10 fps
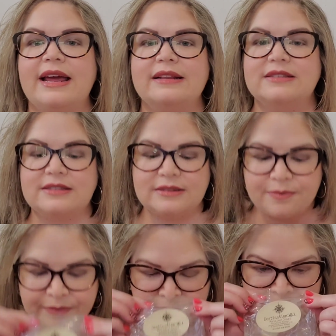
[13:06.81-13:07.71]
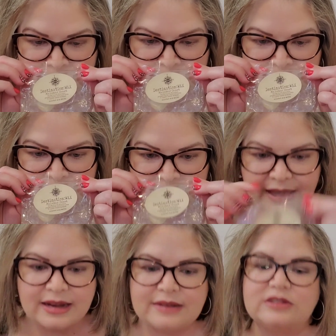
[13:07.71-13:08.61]
It's
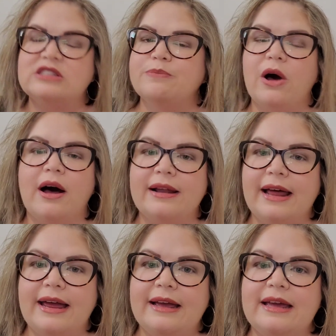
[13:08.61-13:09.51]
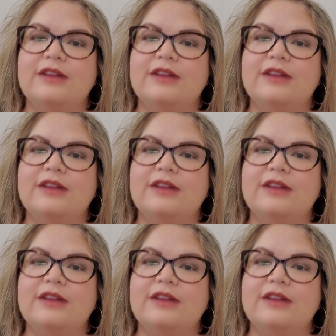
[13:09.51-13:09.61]
it is spa-like.